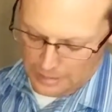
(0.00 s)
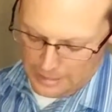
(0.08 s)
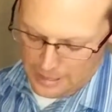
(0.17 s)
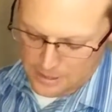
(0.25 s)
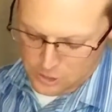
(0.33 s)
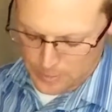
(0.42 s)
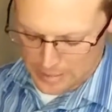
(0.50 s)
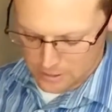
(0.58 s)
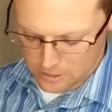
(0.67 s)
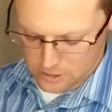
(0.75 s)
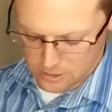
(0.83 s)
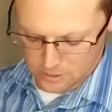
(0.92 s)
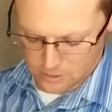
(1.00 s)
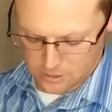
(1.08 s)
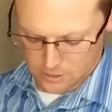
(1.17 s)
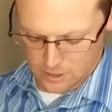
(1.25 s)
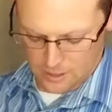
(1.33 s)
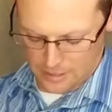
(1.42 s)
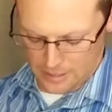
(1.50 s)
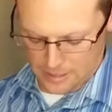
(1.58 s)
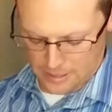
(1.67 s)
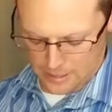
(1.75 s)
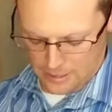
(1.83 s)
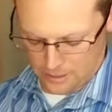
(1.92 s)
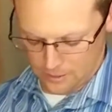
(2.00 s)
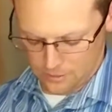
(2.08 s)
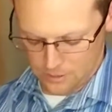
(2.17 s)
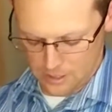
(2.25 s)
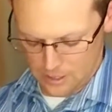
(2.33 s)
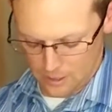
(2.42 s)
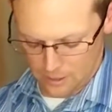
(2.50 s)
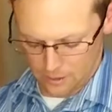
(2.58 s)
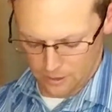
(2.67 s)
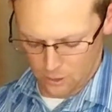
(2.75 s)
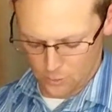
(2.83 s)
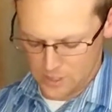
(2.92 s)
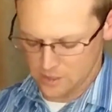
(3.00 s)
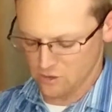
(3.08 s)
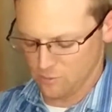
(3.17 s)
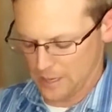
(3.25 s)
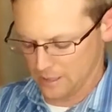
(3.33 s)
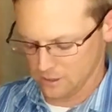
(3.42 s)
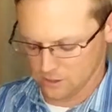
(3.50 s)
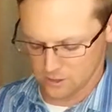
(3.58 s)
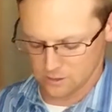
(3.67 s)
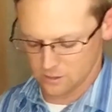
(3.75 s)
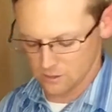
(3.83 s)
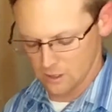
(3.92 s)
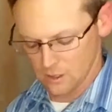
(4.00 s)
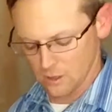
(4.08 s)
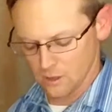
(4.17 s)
like ACE bandages and the cohesive bandages.